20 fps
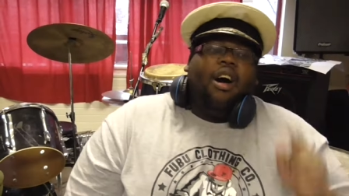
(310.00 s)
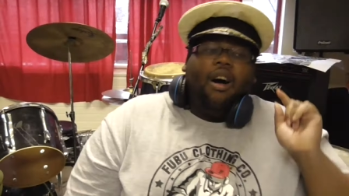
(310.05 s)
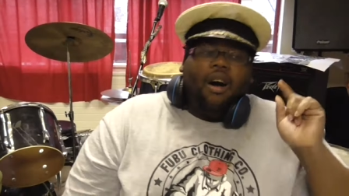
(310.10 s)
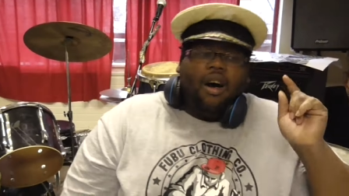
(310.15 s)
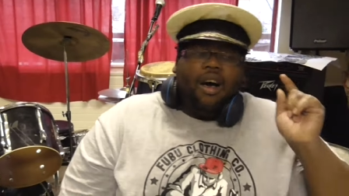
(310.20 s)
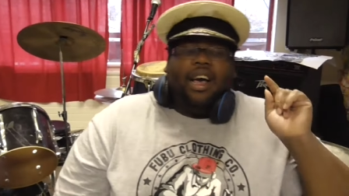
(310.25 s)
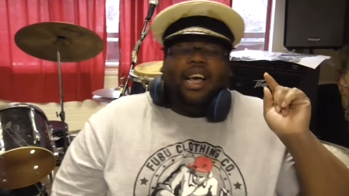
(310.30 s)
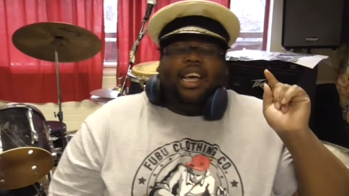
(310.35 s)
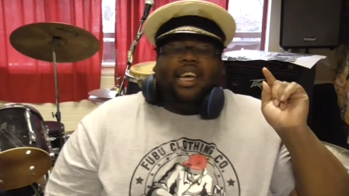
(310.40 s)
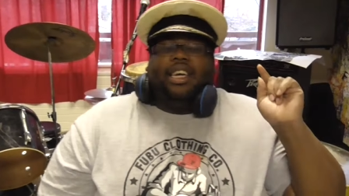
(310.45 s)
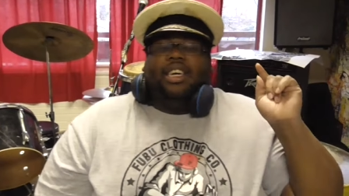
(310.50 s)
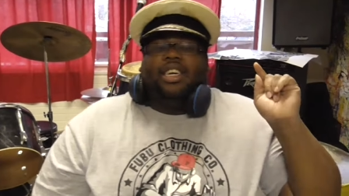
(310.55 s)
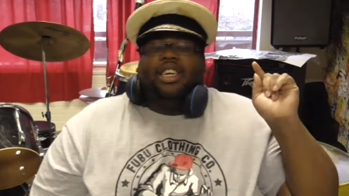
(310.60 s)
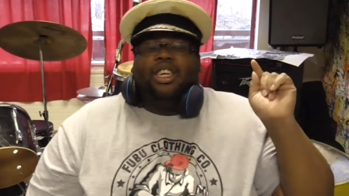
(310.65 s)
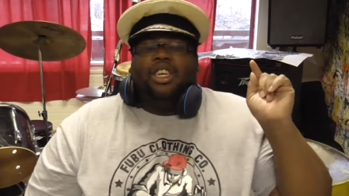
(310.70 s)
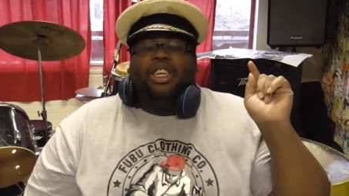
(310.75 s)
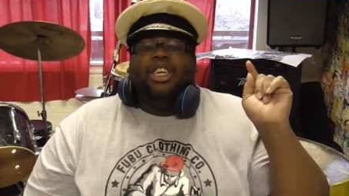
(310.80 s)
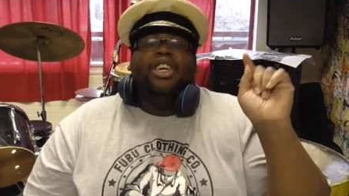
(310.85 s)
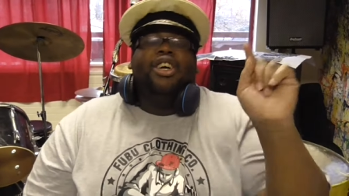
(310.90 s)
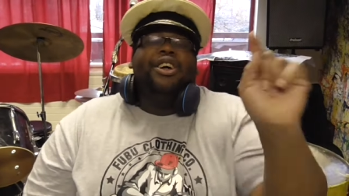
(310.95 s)
Oi,
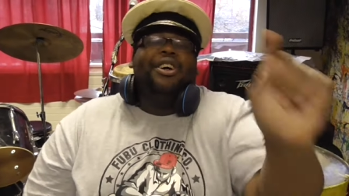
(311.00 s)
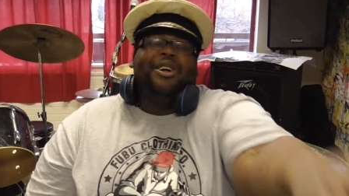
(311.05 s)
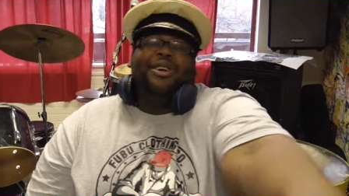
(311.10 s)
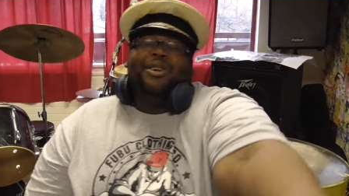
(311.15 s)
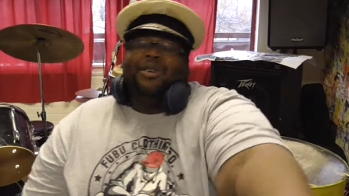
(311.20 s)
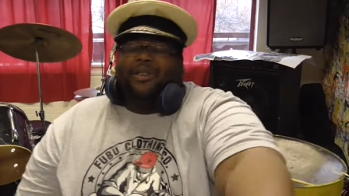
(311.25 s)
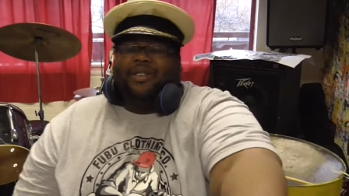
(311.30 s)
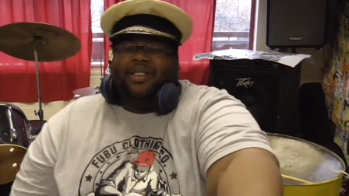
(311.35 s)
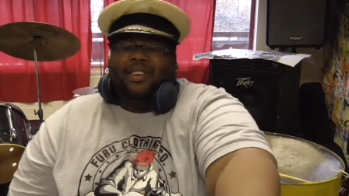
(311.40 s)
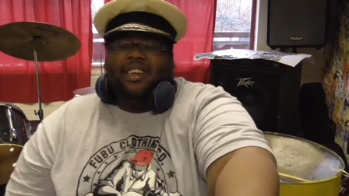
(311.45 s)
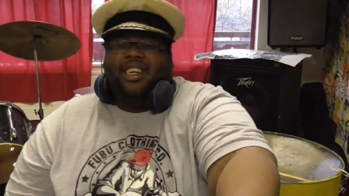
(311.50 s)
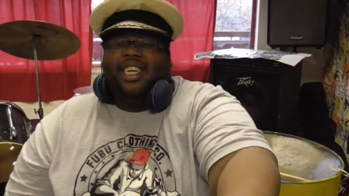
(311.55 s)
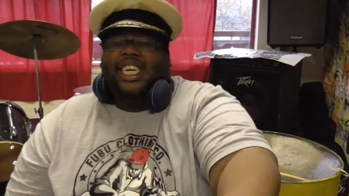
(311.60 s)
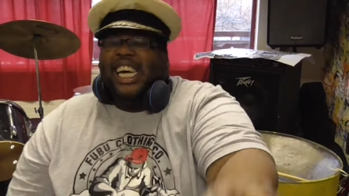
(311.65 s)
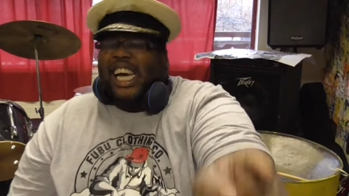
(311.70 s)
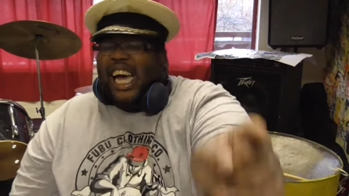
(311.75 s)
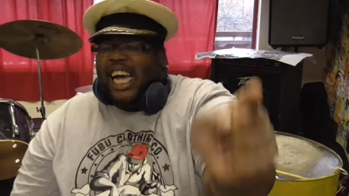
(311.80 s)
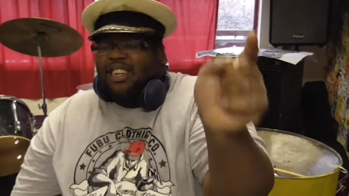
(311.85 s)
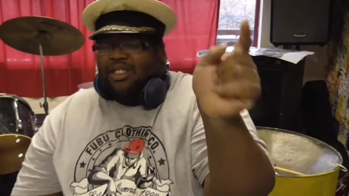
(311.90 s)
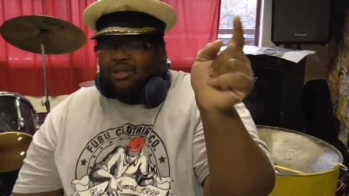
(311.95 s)
you!
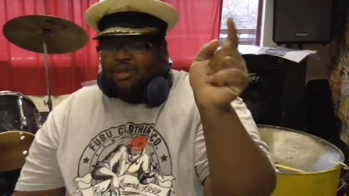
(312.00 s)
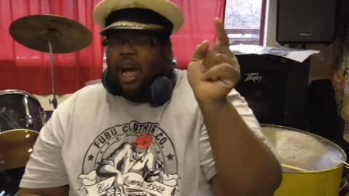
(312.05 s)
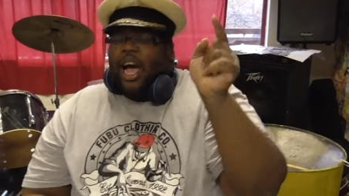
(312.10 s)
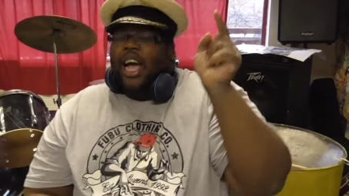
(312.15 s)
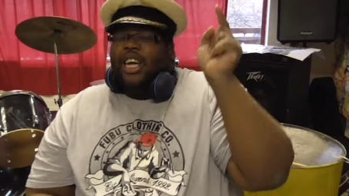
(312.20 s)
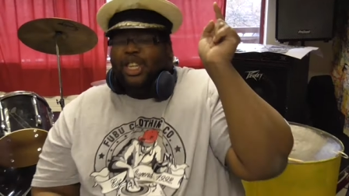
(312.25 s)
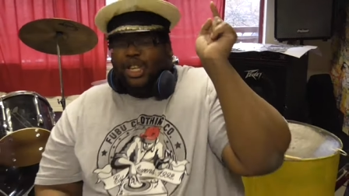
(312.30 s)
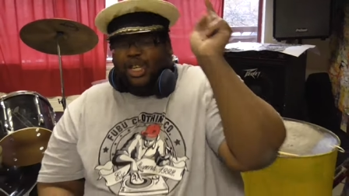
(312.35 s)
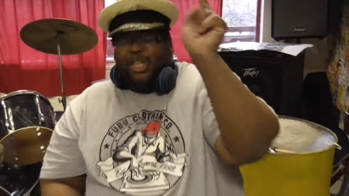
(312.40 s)
Yeah, that's right,